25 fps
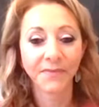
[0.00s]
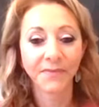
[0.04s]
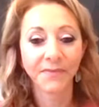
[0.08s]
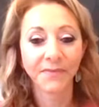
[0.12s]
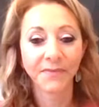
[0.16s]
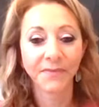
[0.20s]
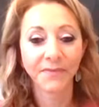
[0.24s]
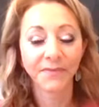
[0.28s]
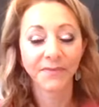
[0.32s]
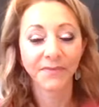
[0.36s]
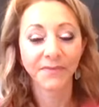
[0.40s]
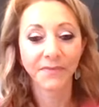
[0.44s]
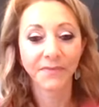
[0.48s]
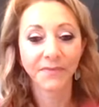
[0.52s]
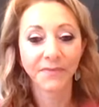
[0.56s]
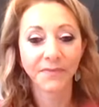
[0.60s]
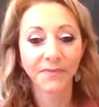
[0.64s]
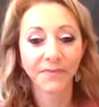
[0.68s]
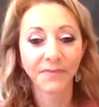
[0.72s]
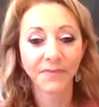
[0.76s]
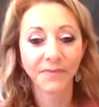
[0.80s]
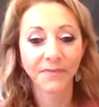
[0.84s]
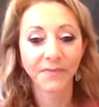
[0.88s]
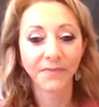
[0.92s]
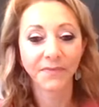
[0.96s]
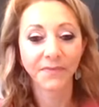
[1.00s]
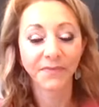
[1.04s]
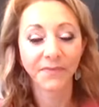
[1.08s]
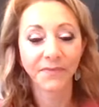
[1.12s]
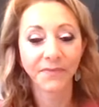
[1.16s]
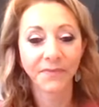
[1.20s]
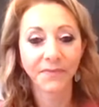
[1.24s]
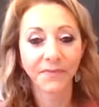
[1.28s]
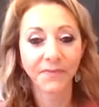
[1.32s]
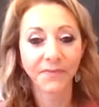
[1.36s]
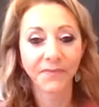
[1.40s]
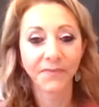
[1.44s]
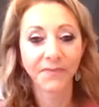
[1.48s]

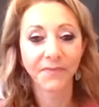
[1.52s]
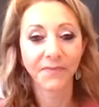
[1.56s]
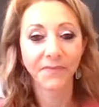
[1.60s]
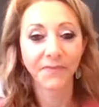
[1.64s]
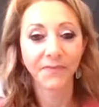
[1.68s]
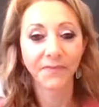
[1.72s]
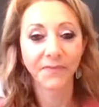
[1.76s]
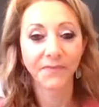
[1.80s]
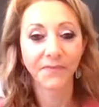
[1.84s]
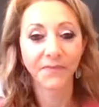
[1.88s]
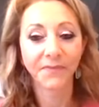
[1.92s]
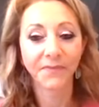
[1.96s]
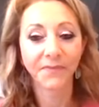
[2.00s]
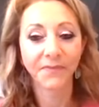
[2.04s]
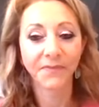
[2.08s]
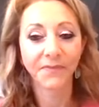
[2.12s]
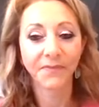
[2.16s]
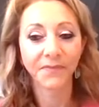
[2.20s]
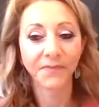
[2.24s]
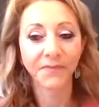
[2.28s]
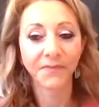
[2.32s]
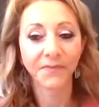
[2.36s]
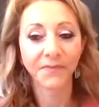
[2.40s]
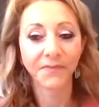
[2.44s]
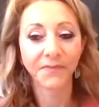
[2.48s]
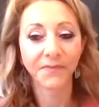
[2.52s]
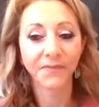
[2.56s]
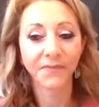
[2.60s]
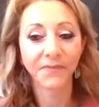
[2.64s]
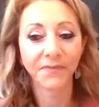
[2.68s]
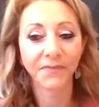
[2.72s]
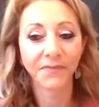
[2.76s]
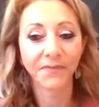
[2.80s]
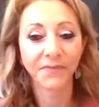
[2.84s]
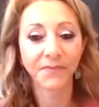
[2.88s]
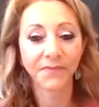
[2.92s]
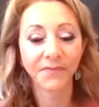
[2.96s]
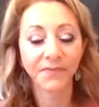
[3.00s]

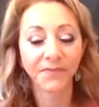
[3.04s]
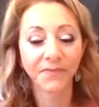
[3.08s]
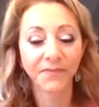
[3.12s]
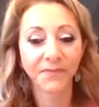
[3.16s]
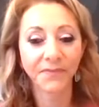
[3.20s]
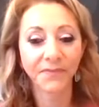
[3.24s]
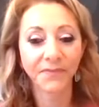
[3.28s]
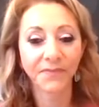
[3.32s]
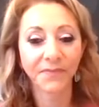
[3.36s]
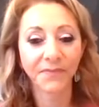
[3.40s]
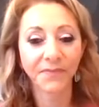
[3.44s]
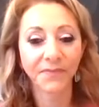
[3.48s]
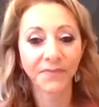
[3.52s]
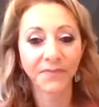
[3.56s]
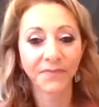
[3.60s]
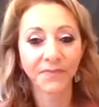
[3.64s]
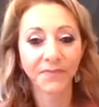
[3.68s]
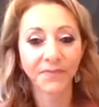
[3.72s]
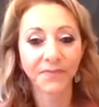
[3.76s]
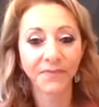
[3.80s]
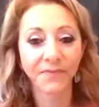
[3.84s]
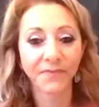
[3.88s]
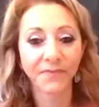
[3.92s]
The person shown says nothing.